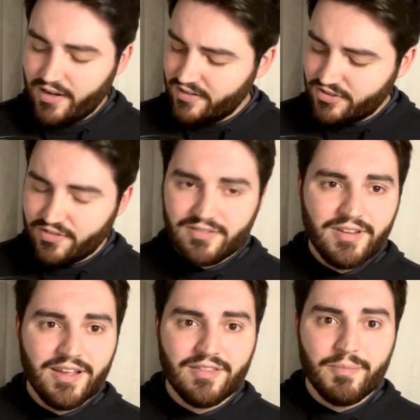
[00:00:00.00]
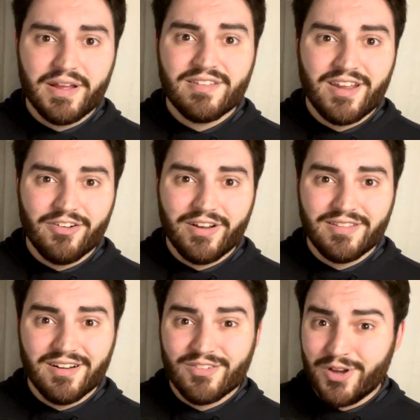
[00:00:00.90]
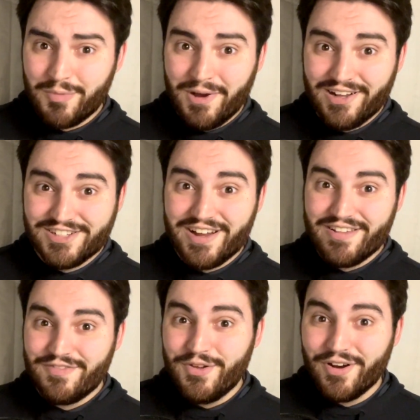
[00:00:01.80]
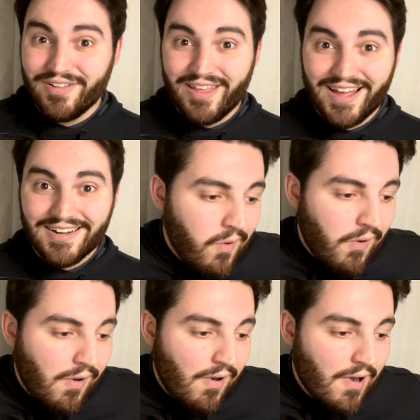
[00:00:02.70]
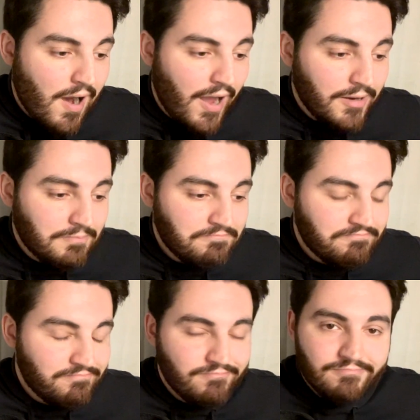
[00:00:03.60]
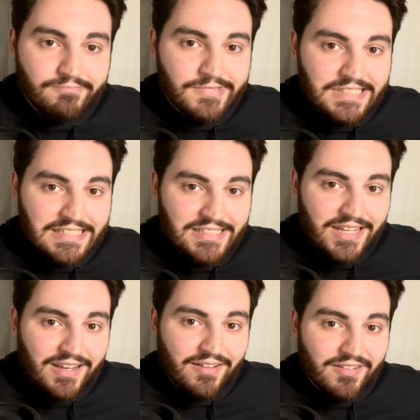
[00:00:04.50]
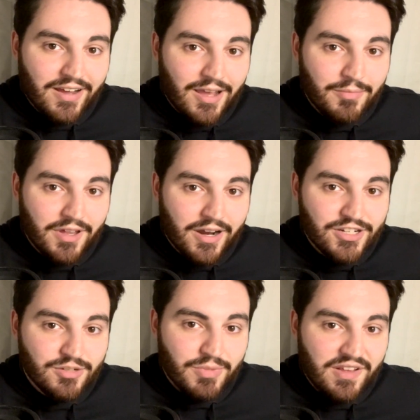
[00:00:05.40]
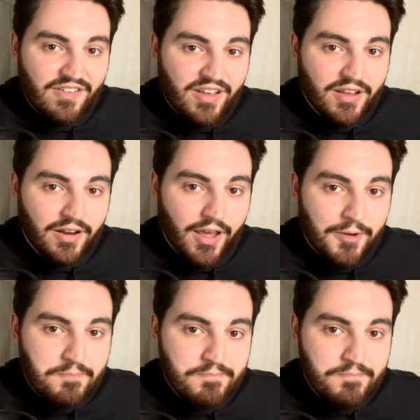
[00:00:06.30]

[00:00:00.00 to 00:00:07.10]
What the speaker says: Just hit the mic stand right there, so I apologize if you heard that. All right, I think it's time that I should be singing again.